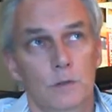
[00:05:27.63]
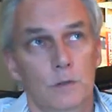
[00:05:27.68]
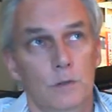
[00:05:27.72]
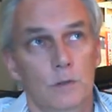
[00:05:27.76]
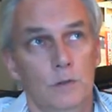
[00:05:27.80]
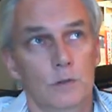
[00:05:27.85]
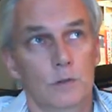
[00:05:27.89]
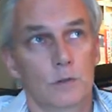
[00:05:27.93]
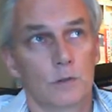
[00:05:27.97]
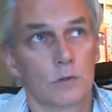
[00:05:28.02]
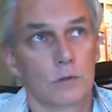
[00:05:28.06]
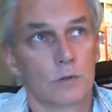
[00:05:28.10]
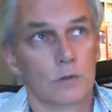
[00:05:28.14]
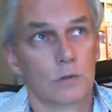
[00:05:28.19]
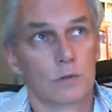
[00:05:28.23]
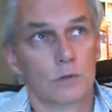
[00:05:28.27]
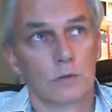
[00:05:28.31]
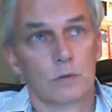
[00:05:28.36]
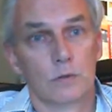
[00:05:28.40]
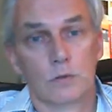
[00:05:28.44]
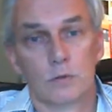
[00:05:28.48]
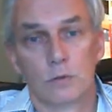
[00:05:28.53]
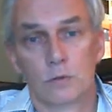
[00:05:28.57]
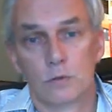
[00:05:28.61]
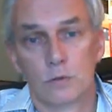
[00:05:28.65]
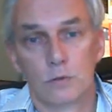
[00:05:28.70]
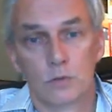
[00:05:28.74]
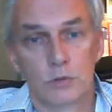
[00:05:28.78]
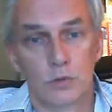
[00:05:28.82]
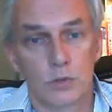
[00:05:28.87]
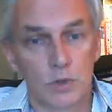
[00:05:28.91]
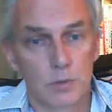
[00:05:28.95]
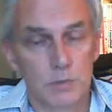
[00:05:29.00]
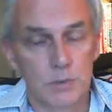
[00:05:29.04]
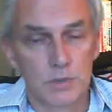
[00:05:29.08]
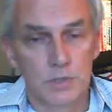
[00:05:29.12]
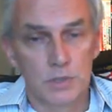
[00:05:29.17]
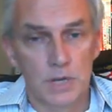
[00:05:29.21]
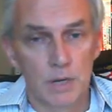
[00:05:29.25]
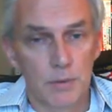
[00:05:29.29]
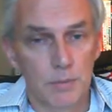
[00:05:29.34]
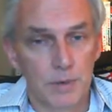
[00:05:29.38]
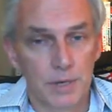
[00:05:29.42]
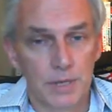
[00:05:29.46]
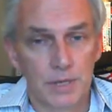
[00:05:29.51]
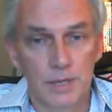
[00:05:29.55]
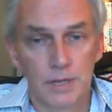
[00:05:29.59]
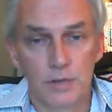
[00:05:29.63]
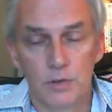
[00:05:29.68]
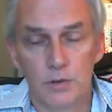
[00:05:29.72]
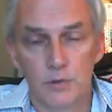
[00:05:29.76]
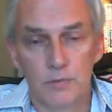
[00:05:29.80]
your Germans are coming in,